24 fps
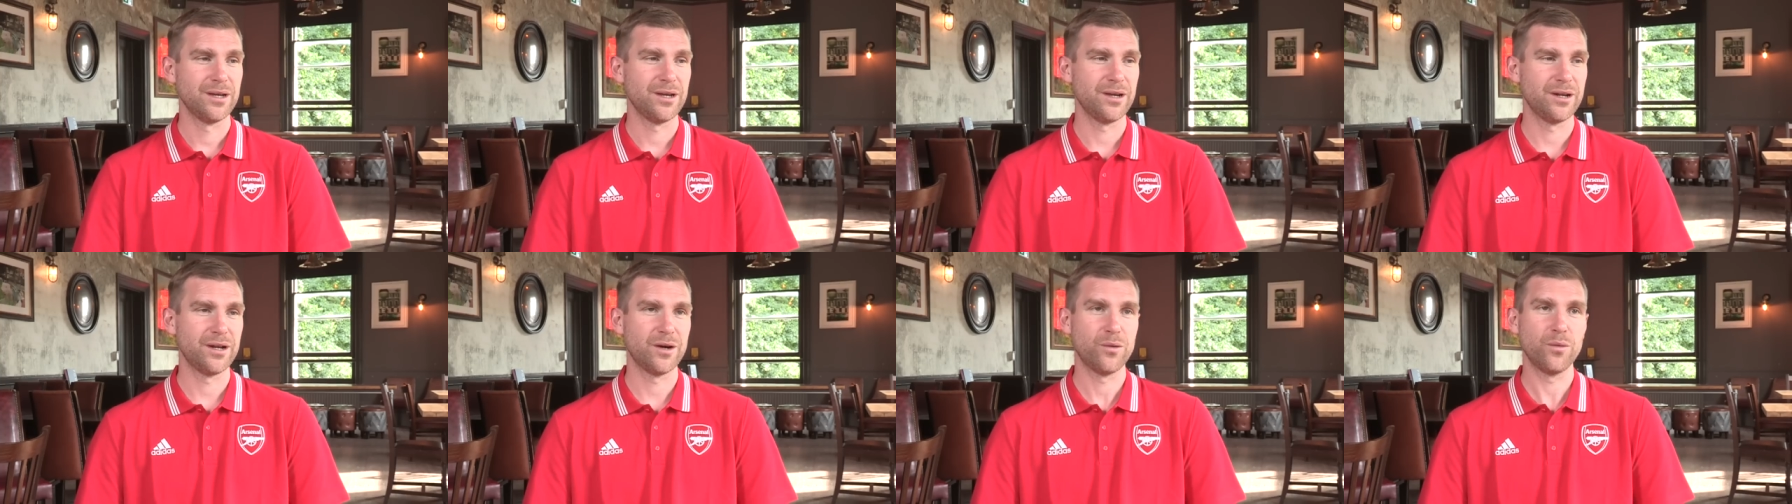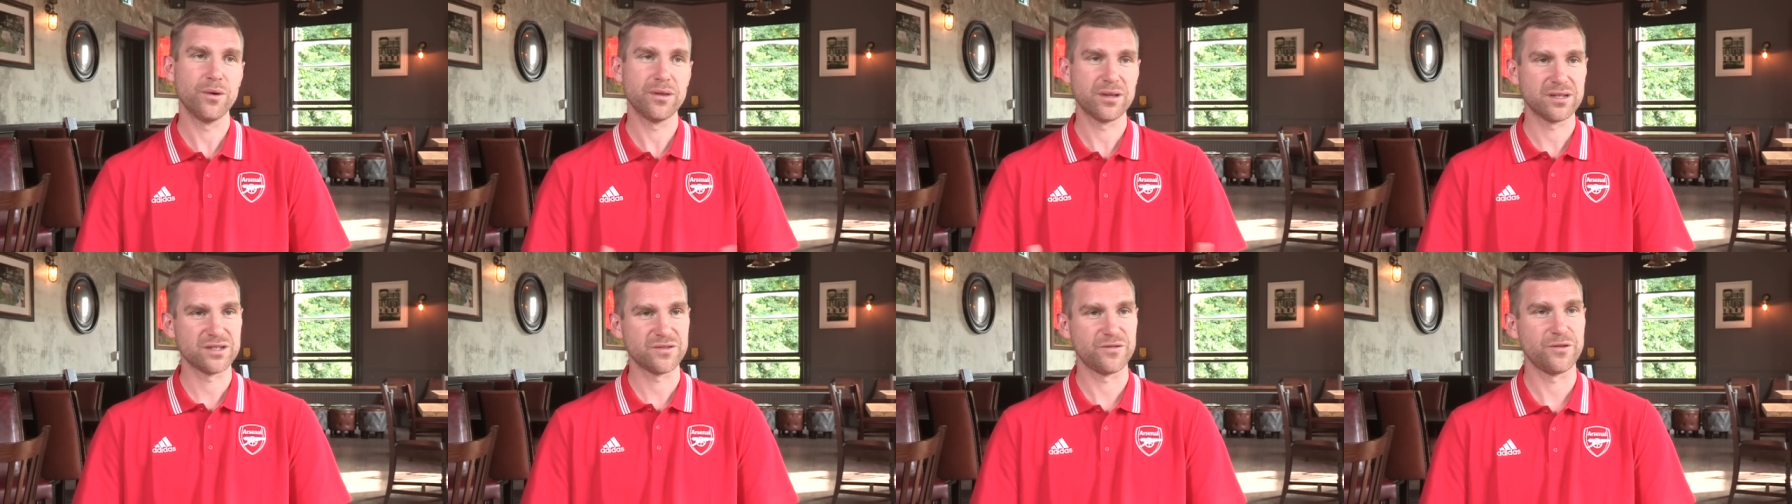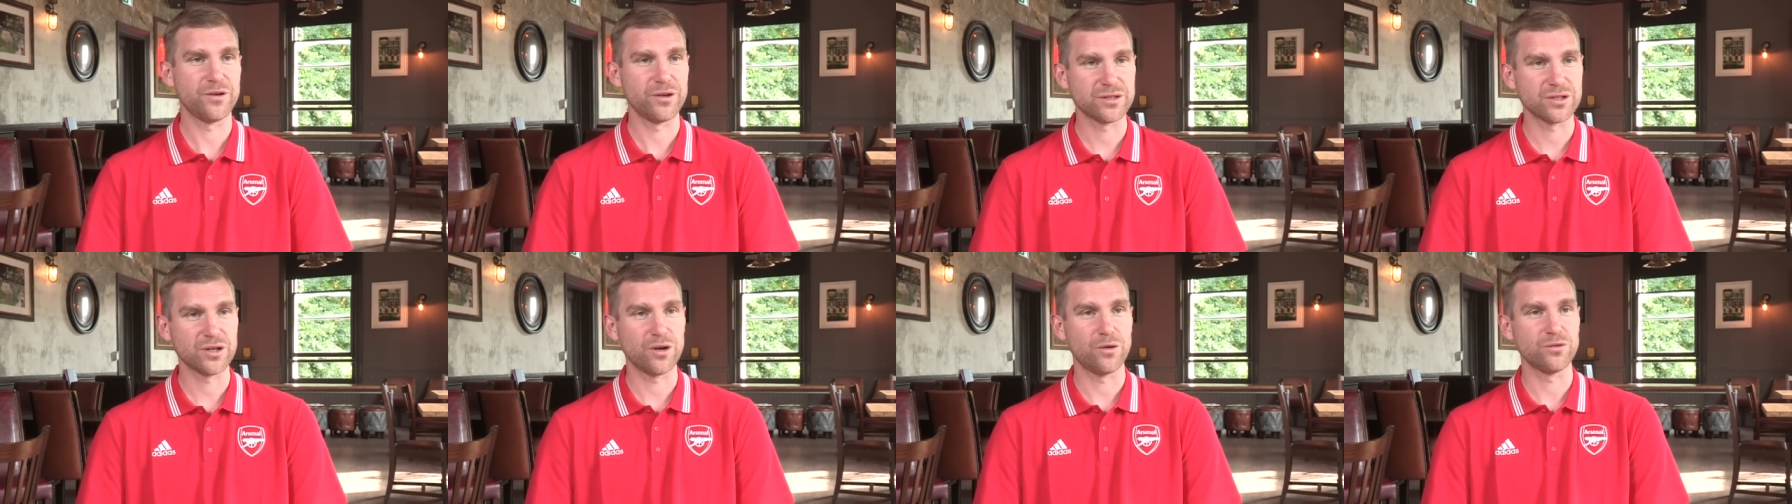you know, with his
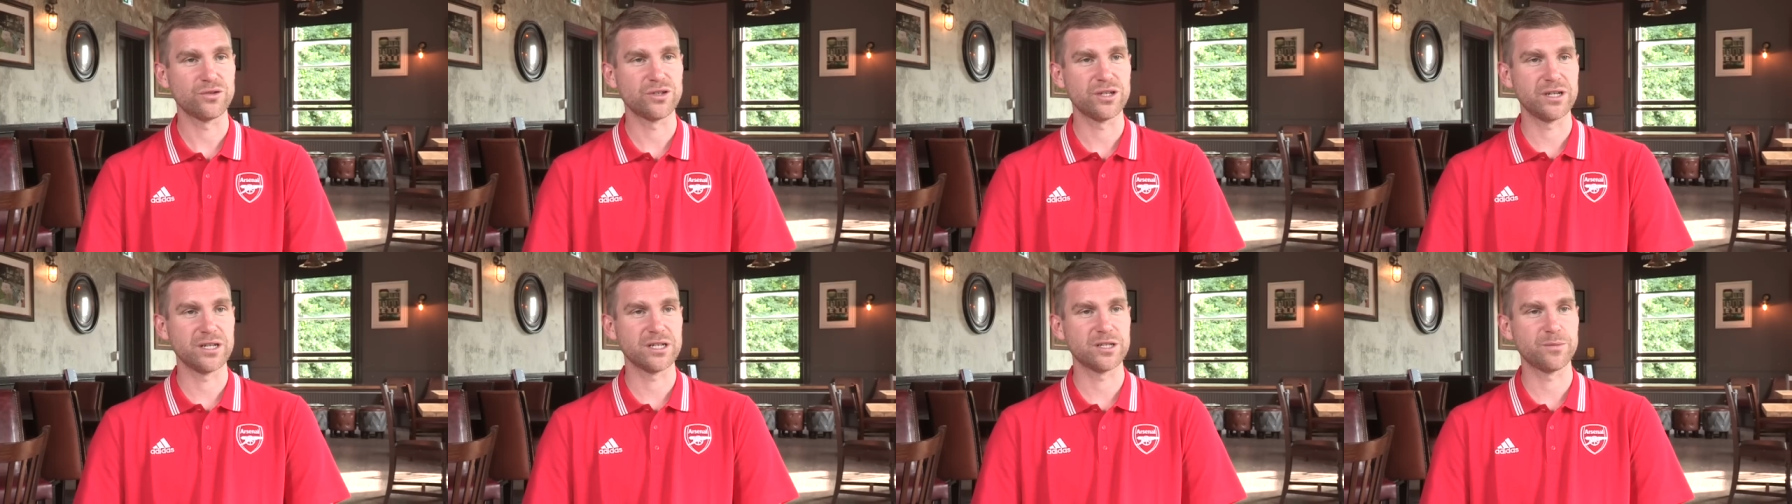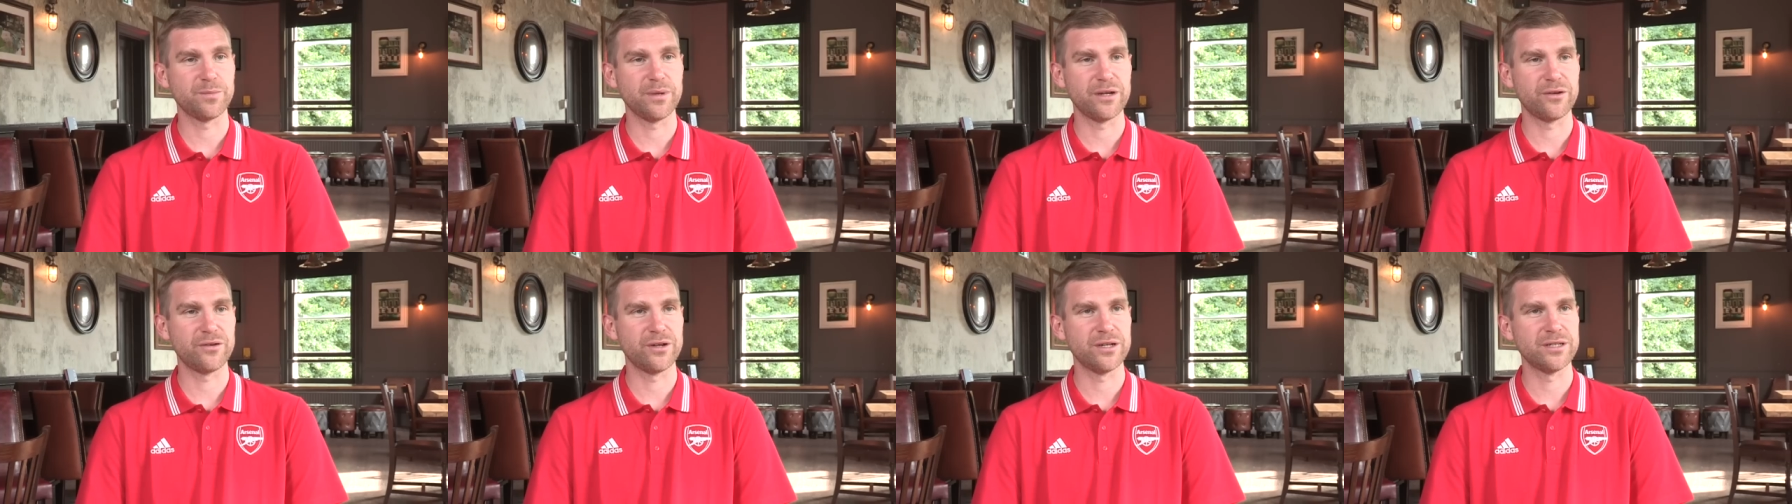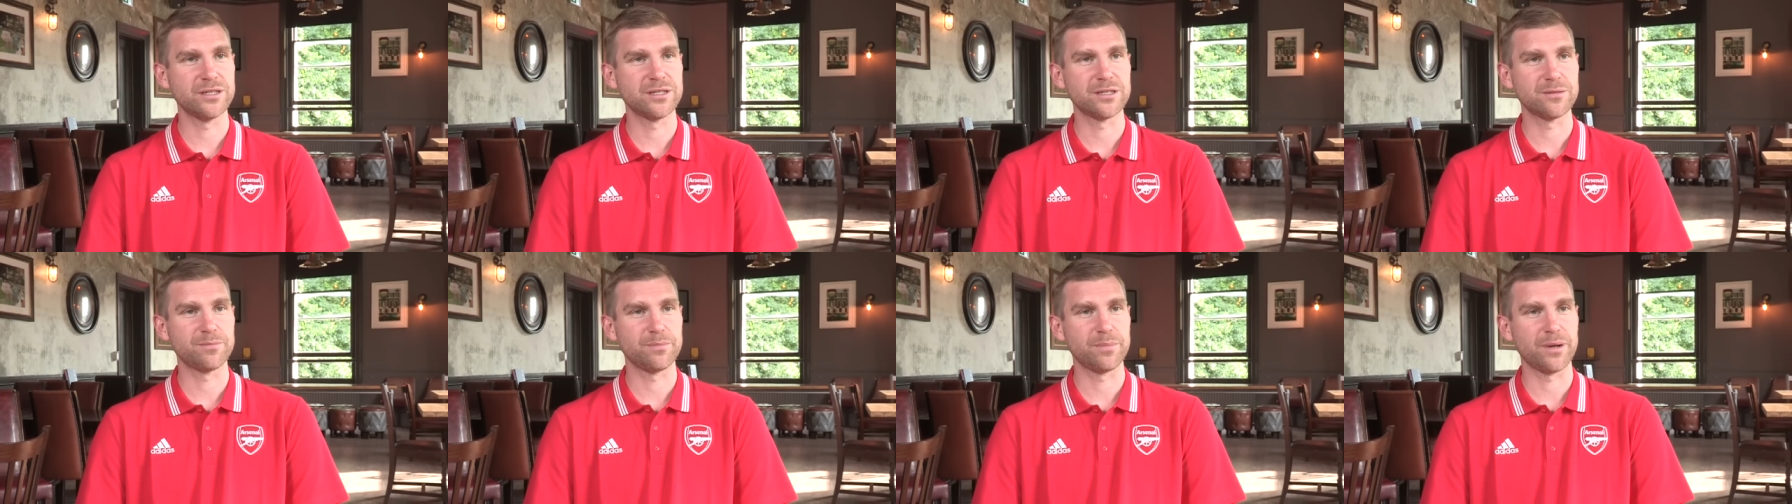first coaching
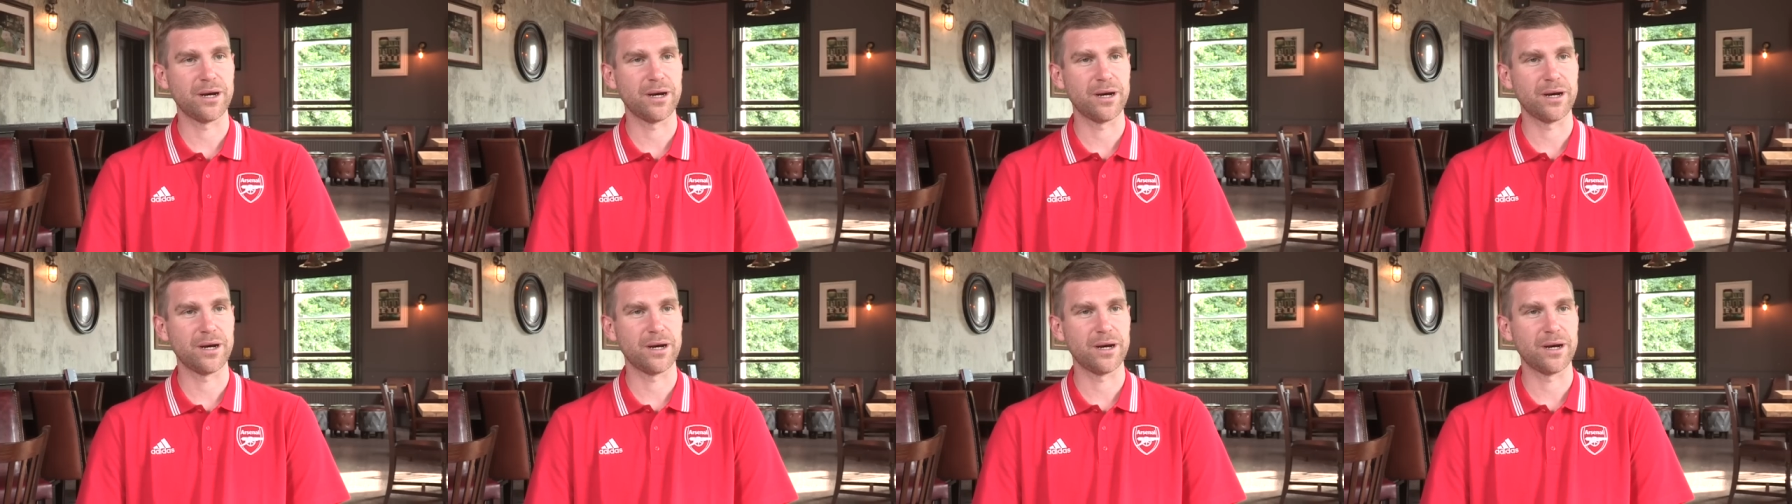experience.